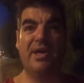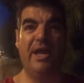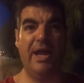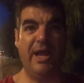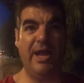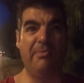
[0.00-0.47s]

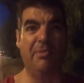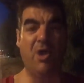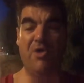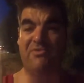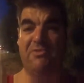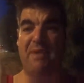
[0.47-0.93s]

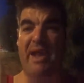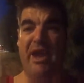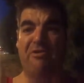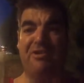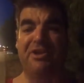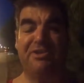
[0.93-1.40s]

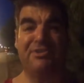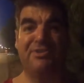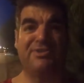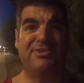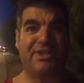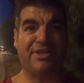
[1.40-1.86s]
overpowering. It's
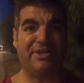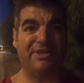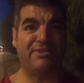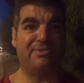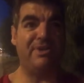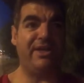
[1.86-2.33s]
not sickly
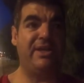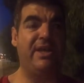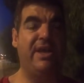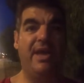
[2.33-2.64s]
sweet,